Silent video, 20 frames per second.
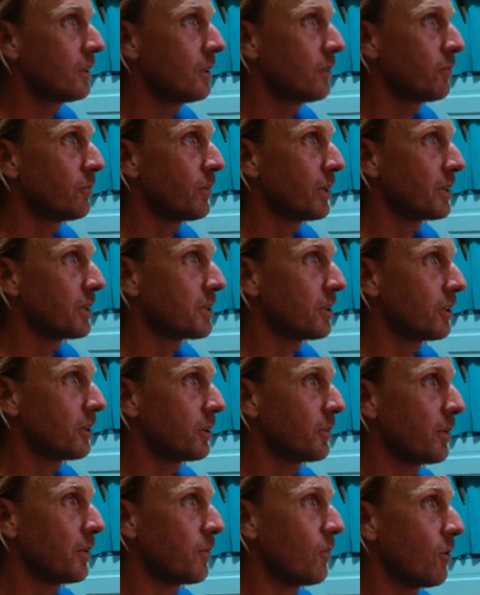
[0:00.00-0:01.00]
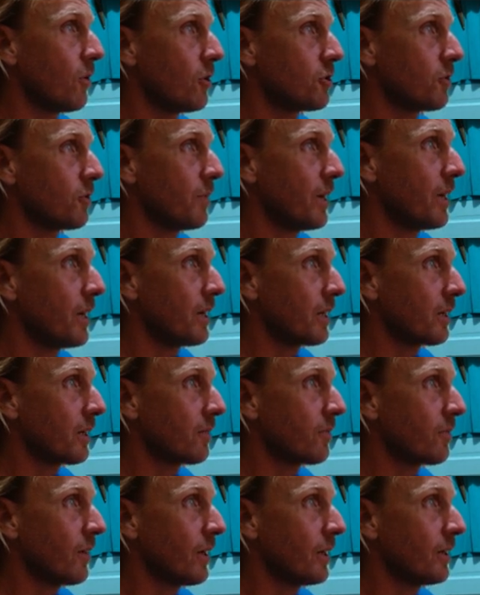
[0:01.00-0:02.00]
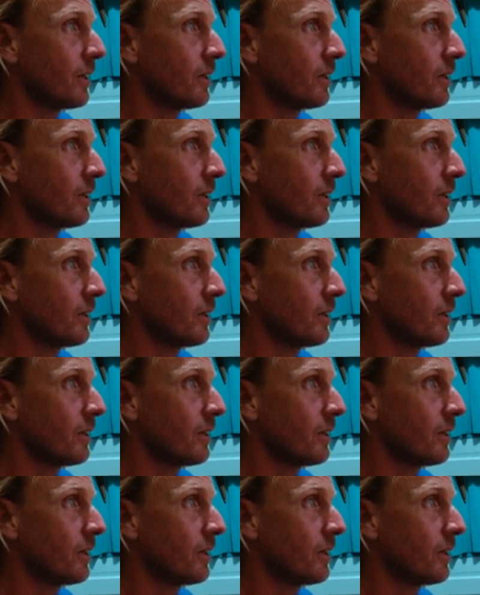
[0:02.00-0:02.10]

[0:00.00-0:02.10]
but it's a little bit more dramatic if I